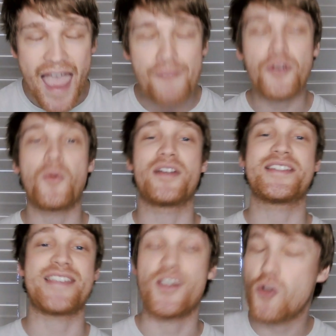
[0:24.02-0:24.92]
everyone to
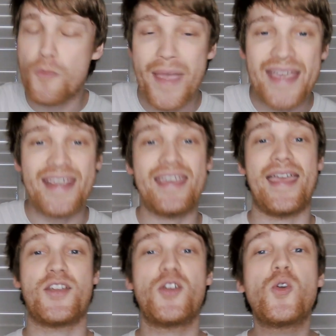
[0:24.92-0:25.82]
see who made
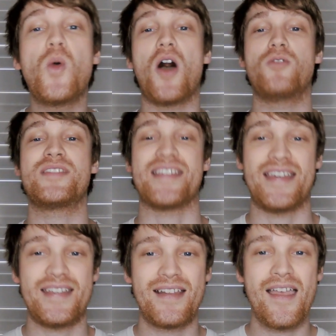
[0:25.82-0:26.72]
it and who owns
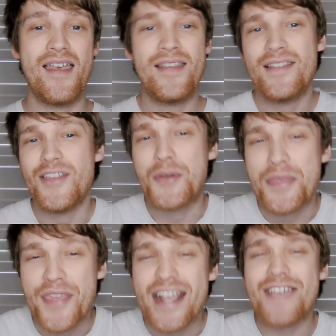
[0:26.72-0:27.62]
it. You
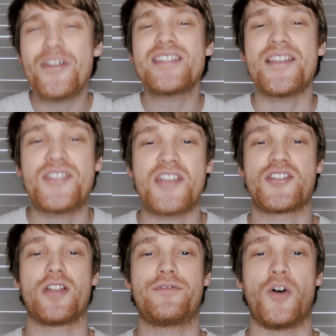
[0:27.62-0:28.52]
could think of it as a
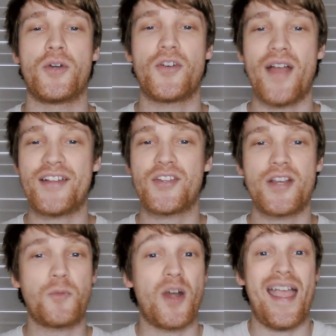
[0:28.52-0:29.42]
digital phone
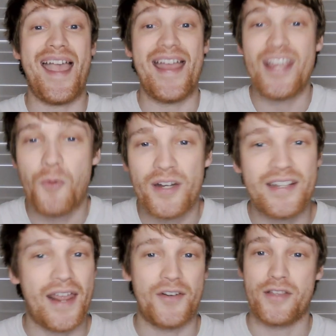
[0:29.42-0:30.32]
directory where anyone
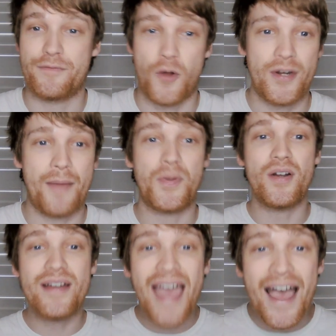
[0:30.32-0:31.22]
can enter their phone number
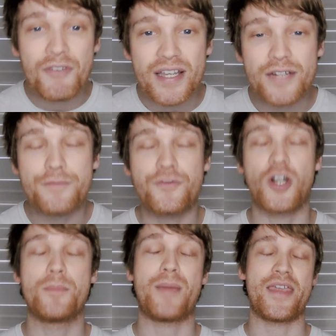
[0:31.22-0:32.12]
and have it
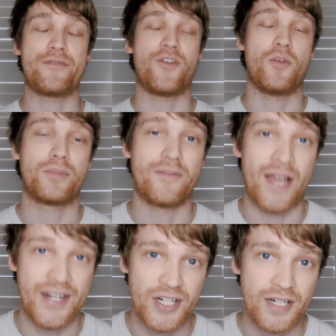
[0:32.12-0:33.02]
confirmed by the phone
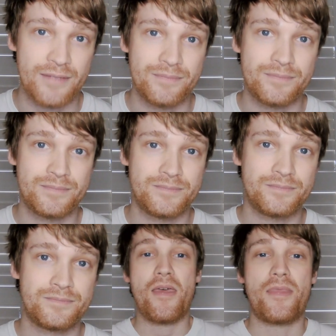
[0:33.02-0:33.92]
provider.
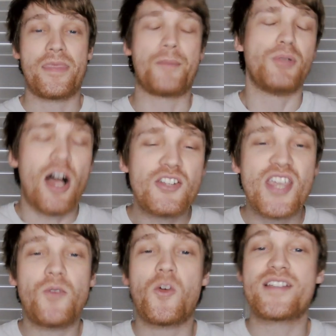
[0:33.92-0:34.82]
The
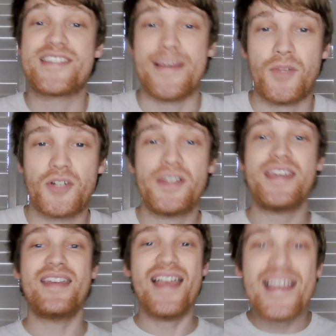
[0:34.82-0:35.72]
blockchain works
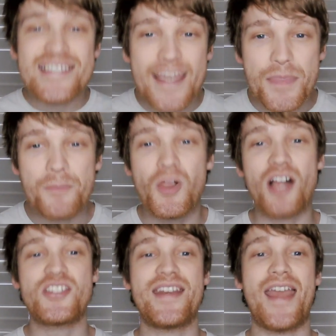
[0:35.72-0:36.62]
similarly, except the blockchain